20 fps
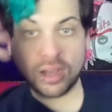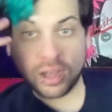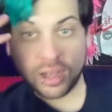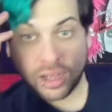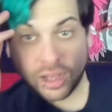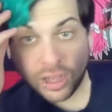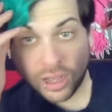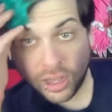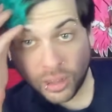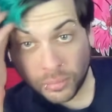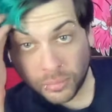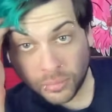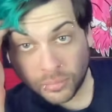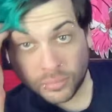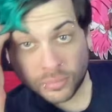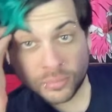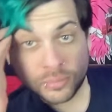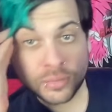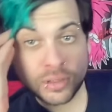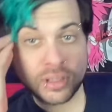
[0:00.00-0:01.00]

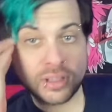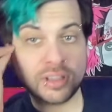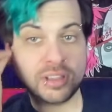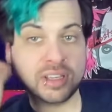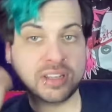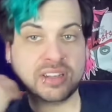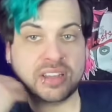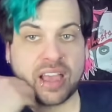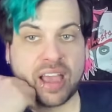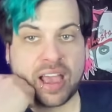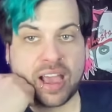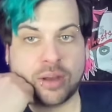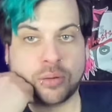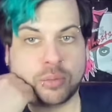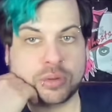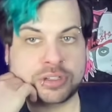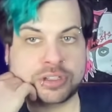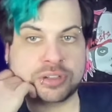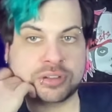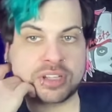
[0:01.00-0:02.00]
Yeah, Dad,
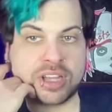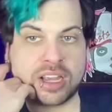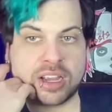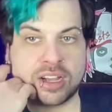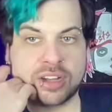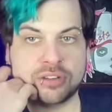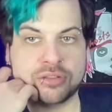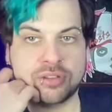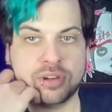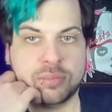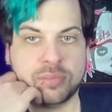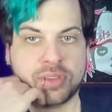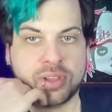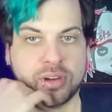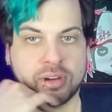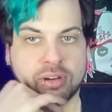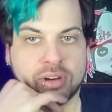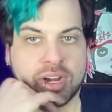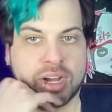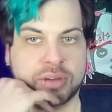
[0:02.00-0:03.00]
what's your take on Dream
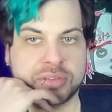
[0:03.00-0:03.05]
Theater?